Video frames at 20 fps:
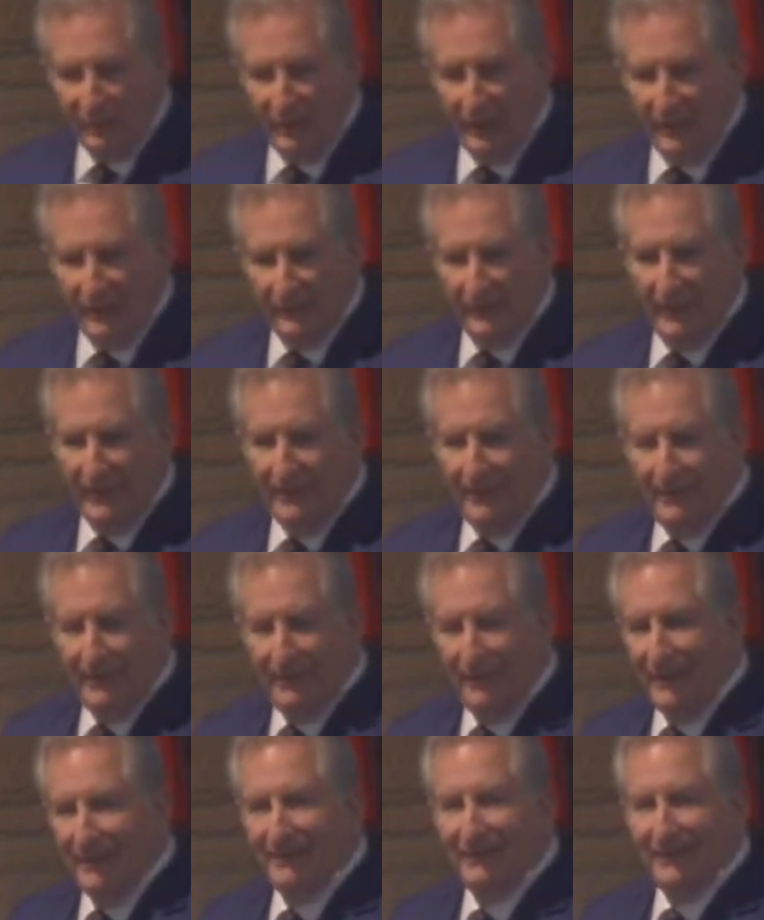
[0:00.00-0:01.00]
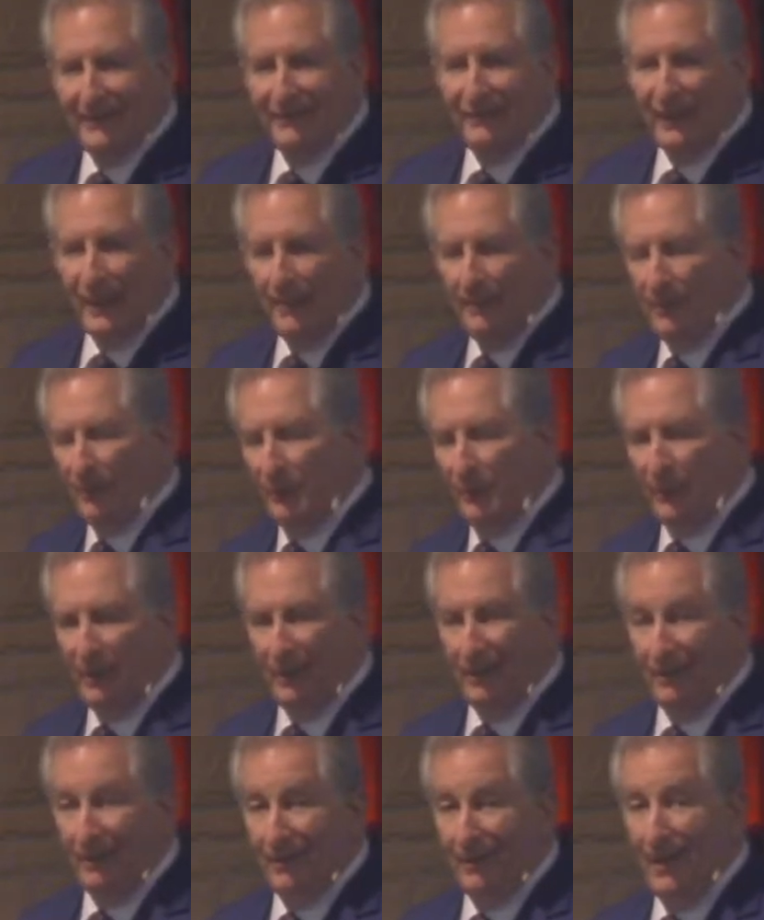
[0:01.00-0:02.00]
says they, these disciples are in
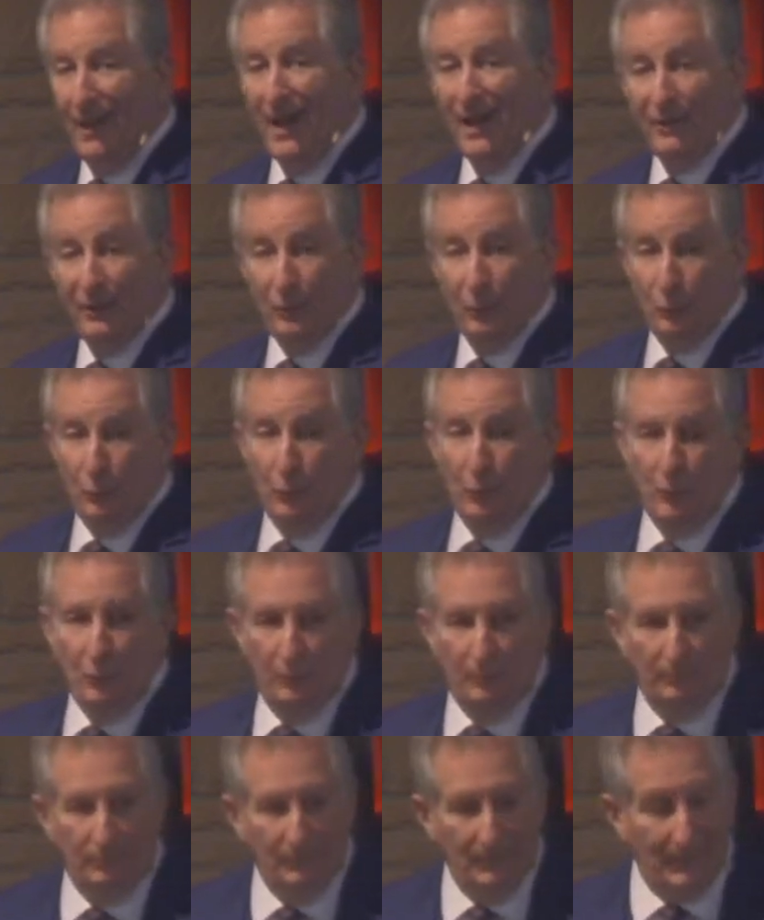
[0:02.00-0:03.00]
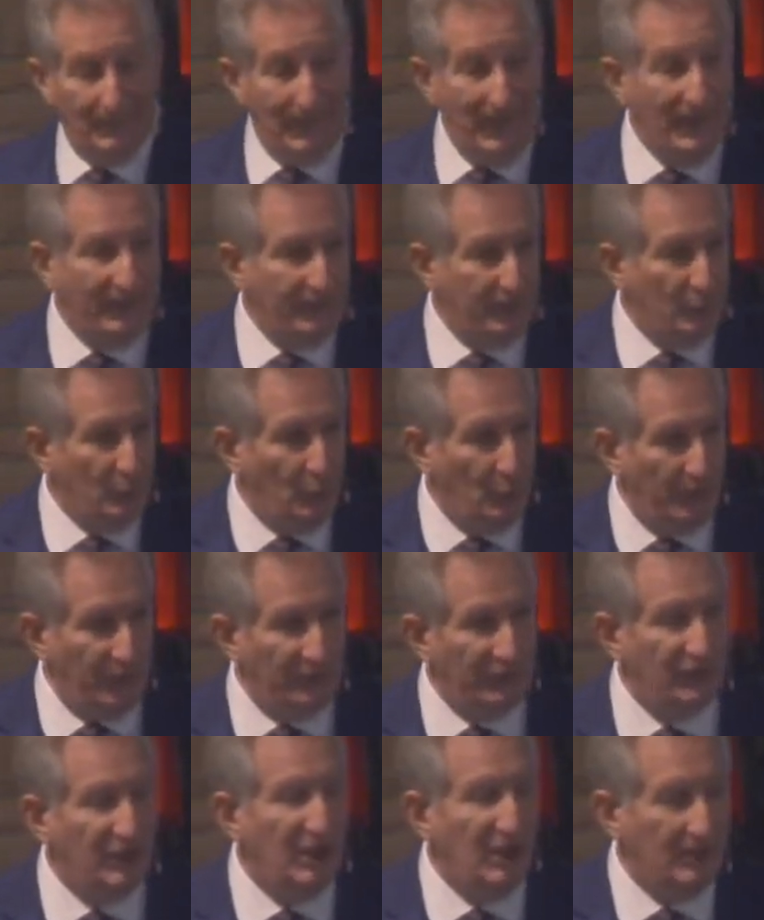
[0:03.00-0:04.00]
a locked room, lock the door. They're
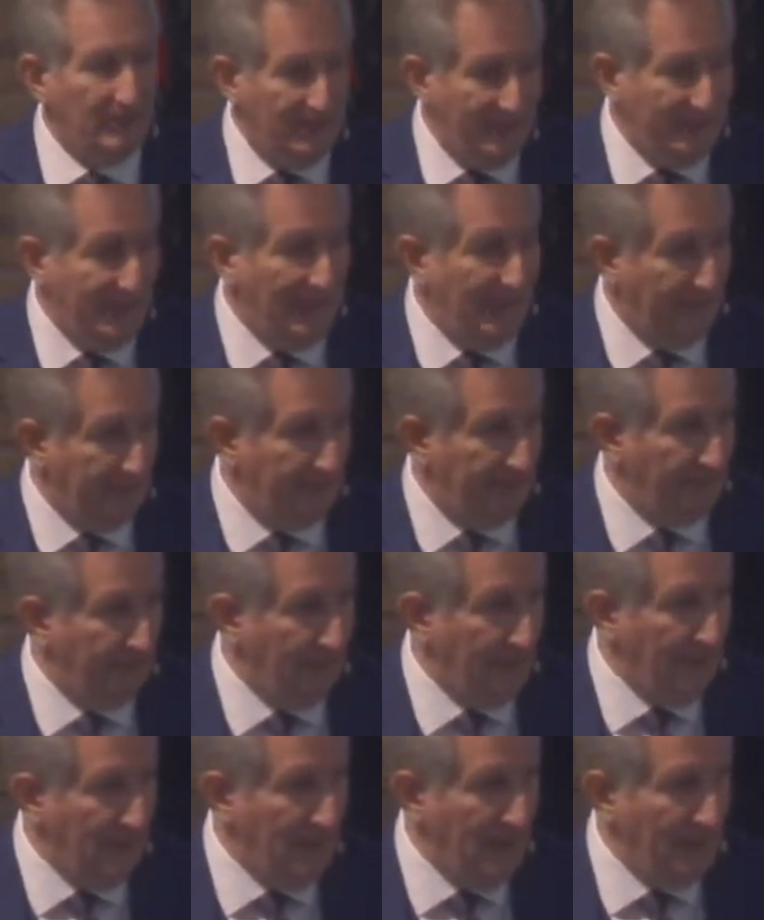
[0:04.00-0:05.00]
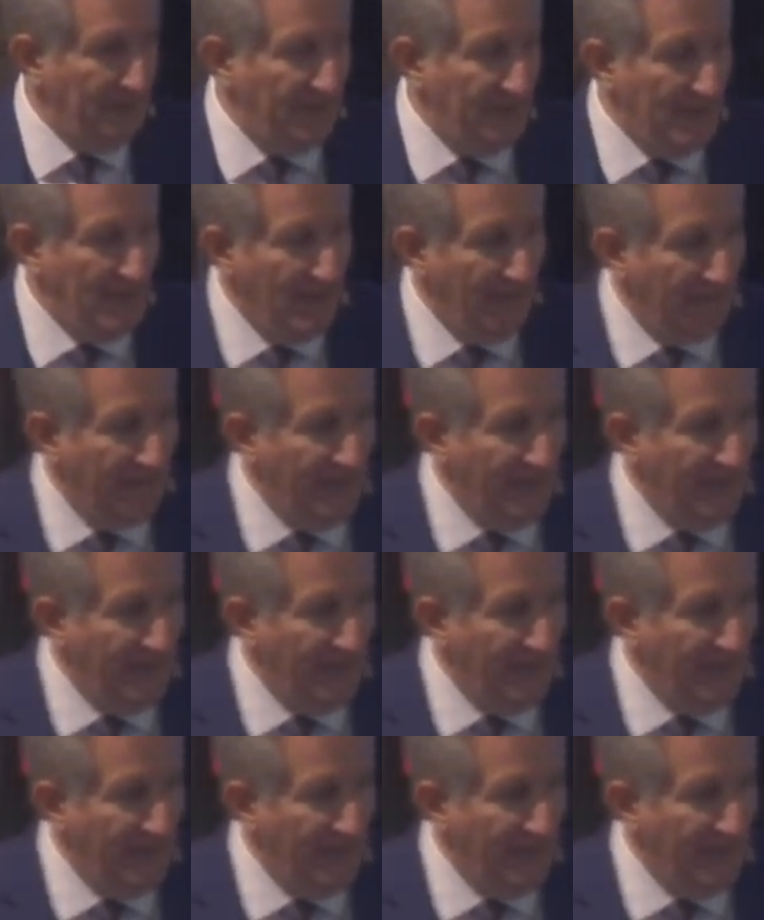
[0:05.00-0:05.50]
scared to death. I mean,